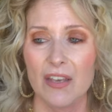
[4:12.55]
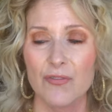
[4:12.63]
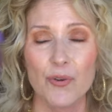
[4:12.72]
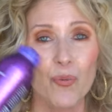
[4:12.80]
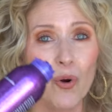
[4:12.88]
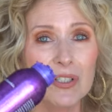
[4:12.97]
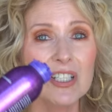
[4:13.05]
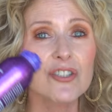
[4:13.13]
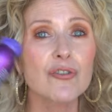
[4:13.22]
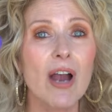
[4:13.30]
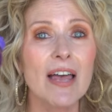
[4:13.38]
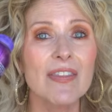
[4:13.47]
if you're wanting
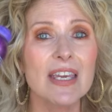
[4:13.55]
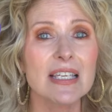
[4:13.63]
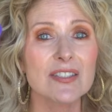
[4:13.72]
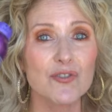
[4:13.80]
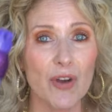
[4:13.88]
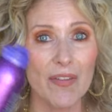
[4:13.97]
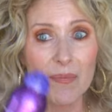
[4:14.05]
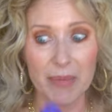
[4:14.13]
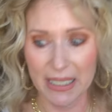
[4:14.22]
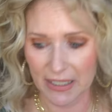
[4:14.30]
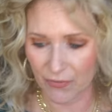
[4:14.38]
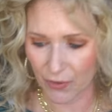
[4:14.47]
to try this, try the mini